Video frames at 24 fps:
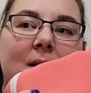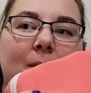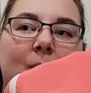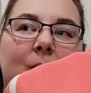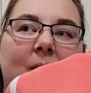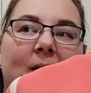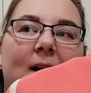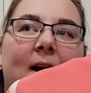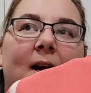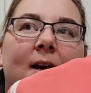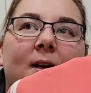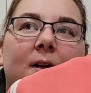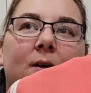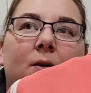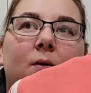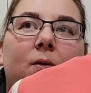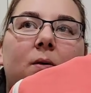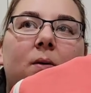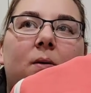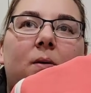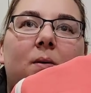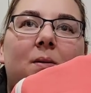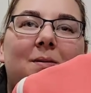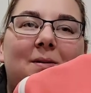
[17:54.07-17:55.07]
but I
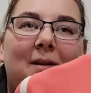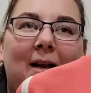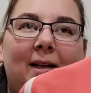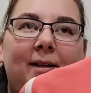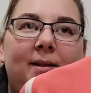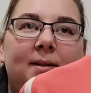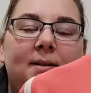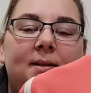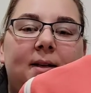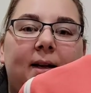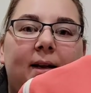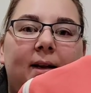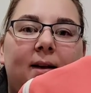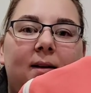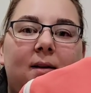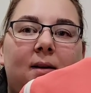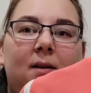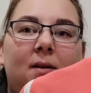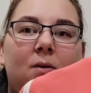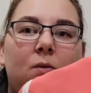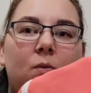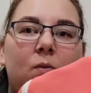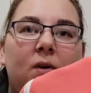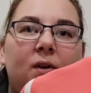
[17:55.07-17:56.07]
Google lensed it
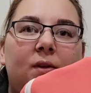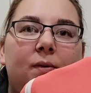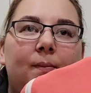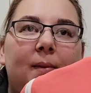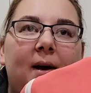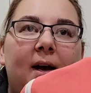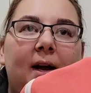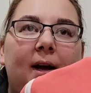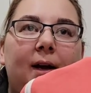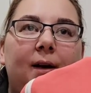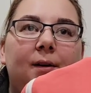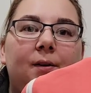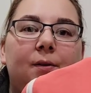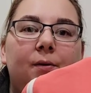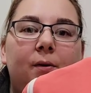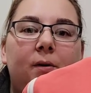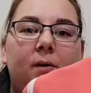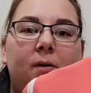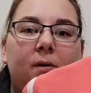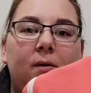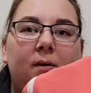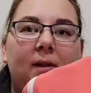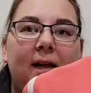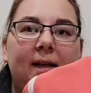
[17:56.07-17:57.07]
with my
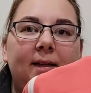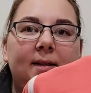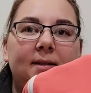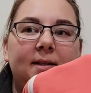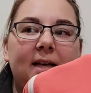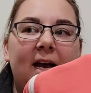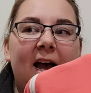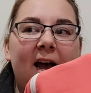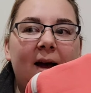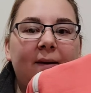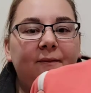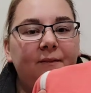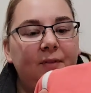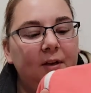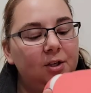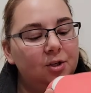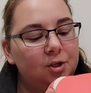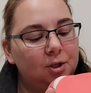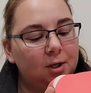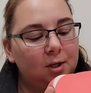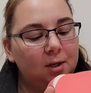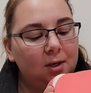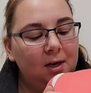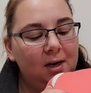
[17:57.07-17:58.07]
Google Lens app
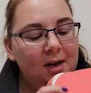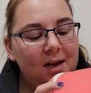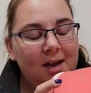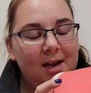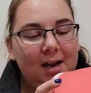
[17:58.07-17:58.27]
feature,